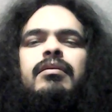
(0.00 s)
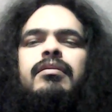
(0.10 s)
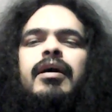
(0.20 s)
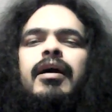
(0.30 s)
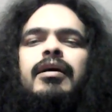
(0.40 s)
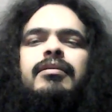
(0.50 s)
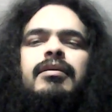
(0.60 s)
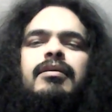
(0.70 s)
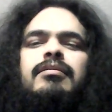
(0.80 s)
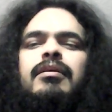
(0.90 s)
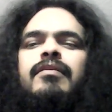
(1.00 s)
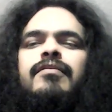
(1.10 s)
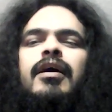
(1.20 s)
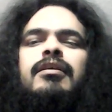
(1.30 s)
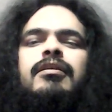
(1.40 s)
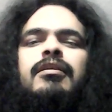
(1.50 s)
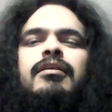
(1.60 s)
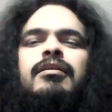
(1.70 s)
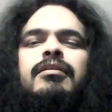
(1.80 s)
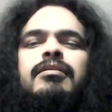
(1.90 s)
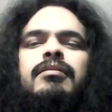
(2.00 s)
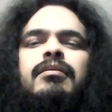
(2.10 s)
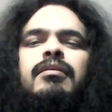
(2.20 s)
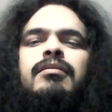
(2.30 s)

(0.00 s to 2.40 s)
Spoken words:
the essence of God's goodness,